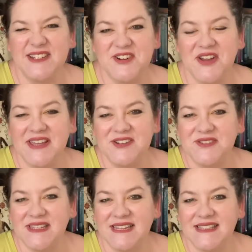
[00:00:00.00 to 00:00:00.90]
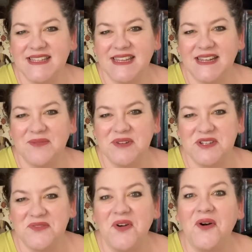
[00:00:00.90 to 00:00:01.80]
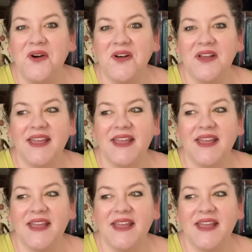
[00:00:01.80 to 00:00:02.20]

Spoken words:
you're not interested in seeing a bunch of haul,